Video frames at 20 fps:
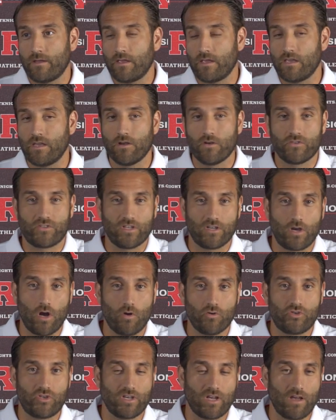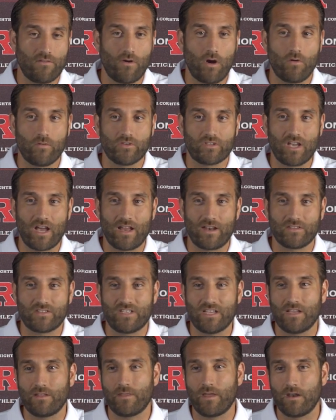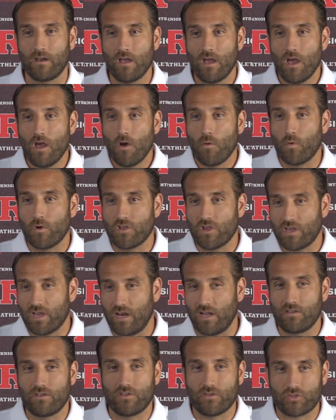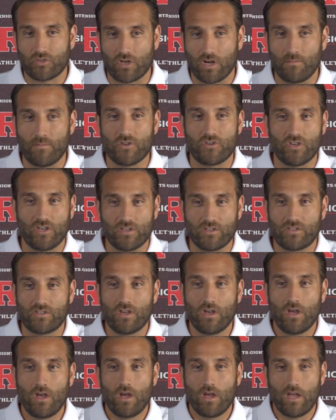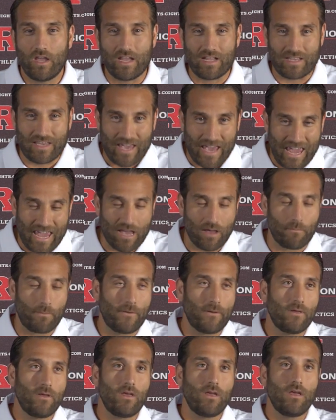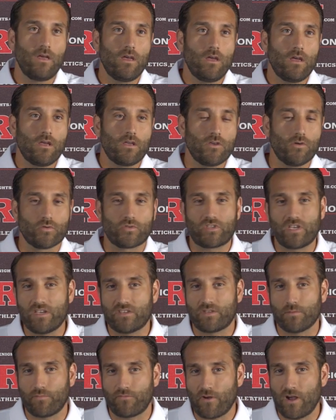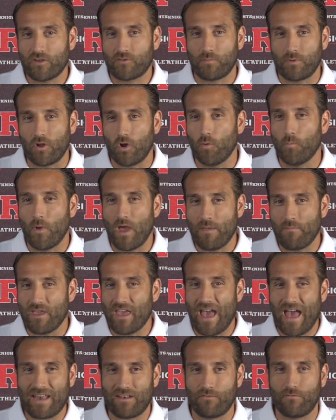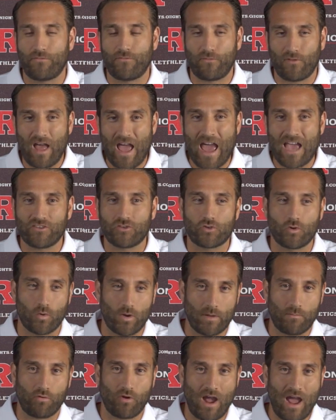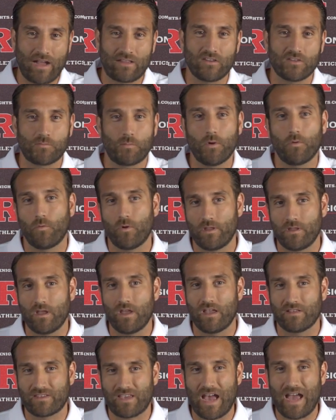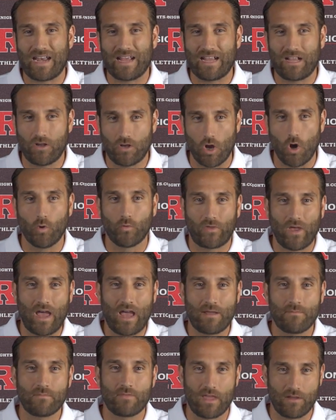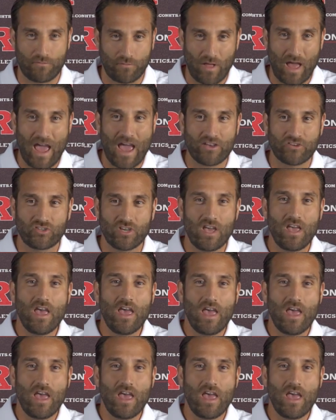years in coaching, I've always kind of seen that when you get into the scrimmages in camp, you'll see some freshmen who maybe hadn't flashed during practice, but when it's kind of go time, they flash.